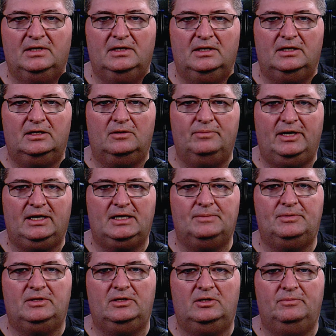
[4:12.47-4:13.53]
Now I'll back up a
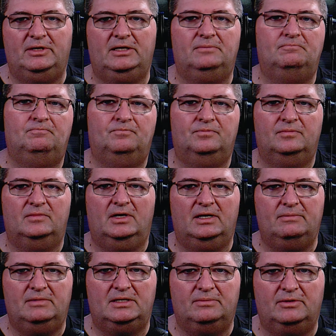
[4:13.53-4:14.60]
little bit. Now
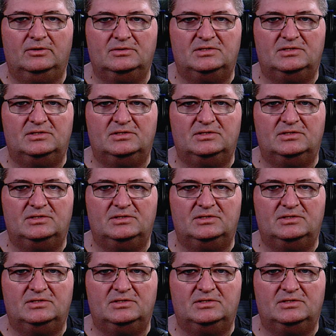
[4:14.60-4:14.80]
I'm at about